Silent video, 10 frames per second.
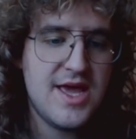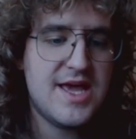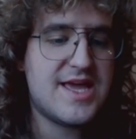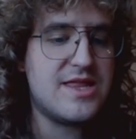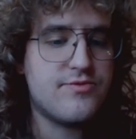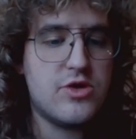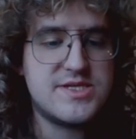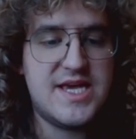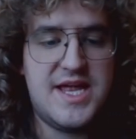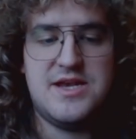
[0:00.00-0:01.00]
Get the
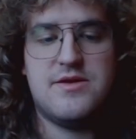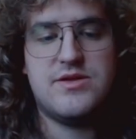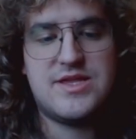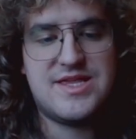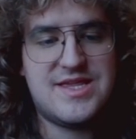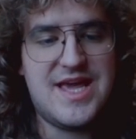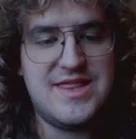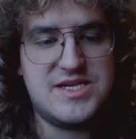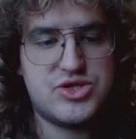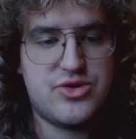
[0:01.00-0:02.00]
rooks in, get
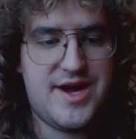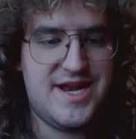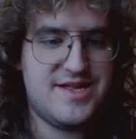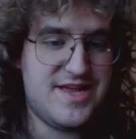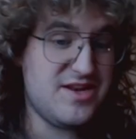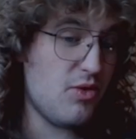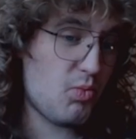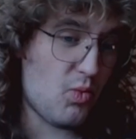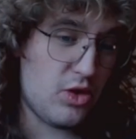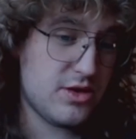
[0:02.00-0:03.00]
this trade. They
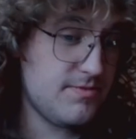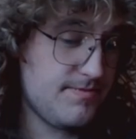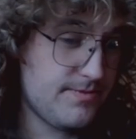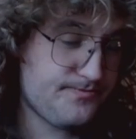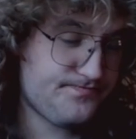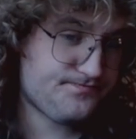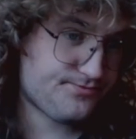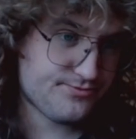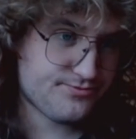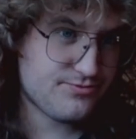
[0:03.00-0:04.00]
don't wanna,
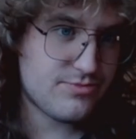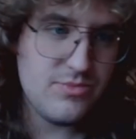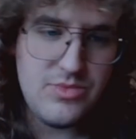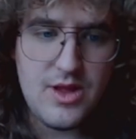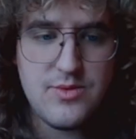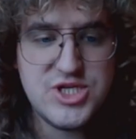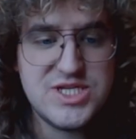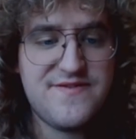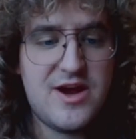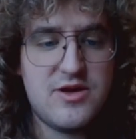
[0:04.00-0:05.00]
which
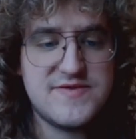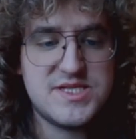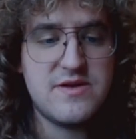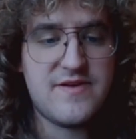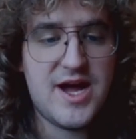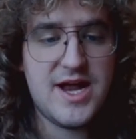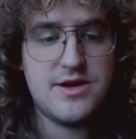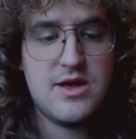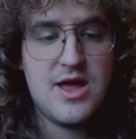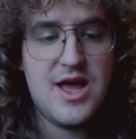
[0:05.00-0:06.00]
is fair enough. Still fine.
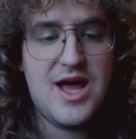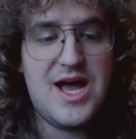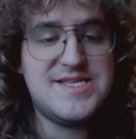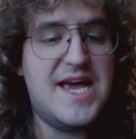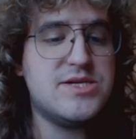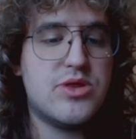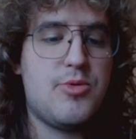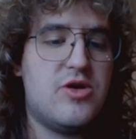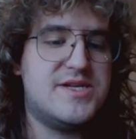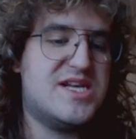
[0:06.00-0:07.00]
And takes with the
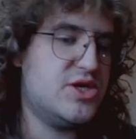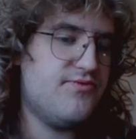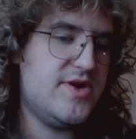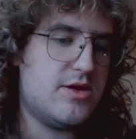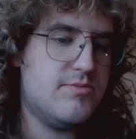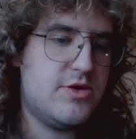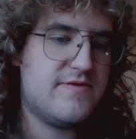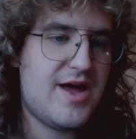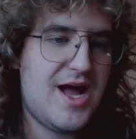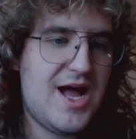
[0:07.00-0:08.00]
pawn is actually a really good move.
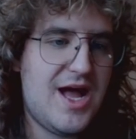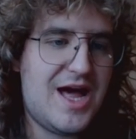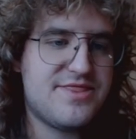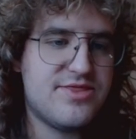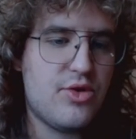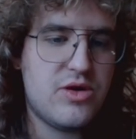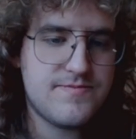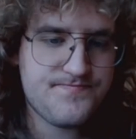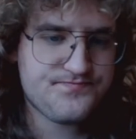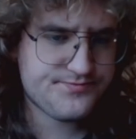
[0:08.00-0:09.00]
I
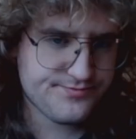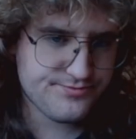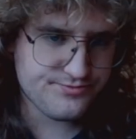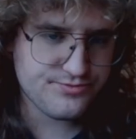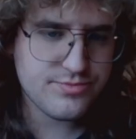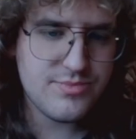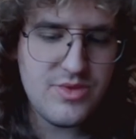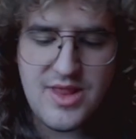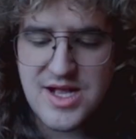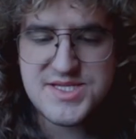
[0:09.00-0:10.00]
thought
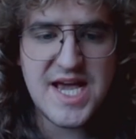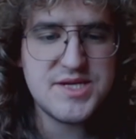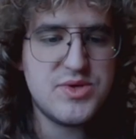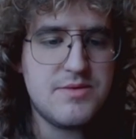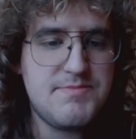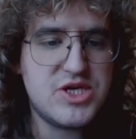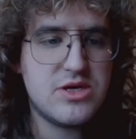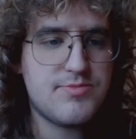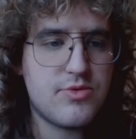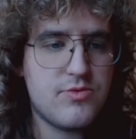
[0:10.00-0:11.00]
Takes with the
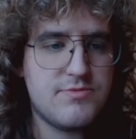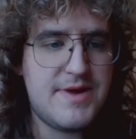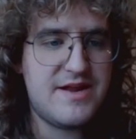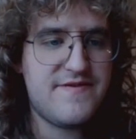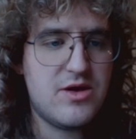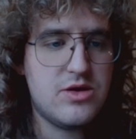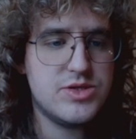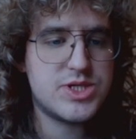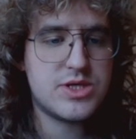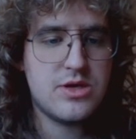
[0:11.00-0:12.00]
bishop would benefit
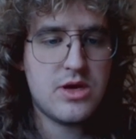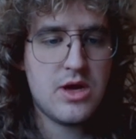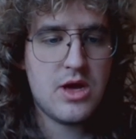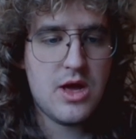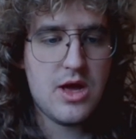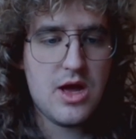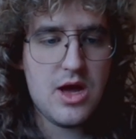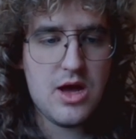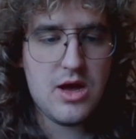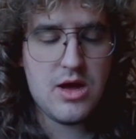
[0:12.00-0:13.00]
us,
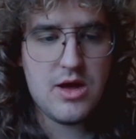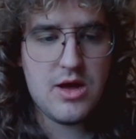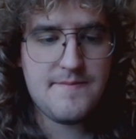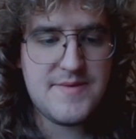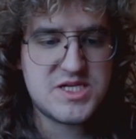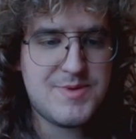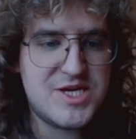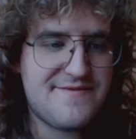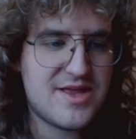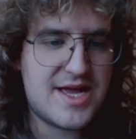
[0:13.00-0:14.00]

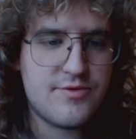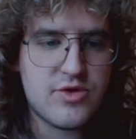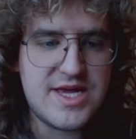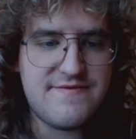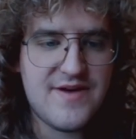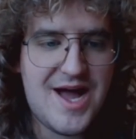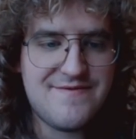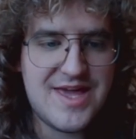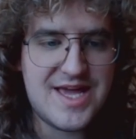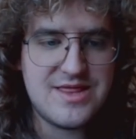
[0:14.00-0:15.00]
especially after like a rook e5,
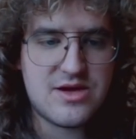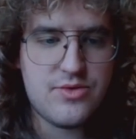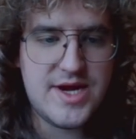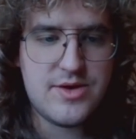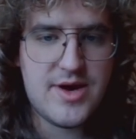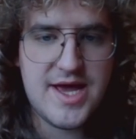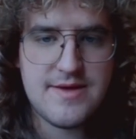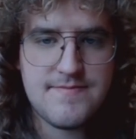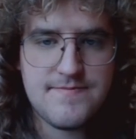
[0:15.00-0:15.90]
kicking the queen away.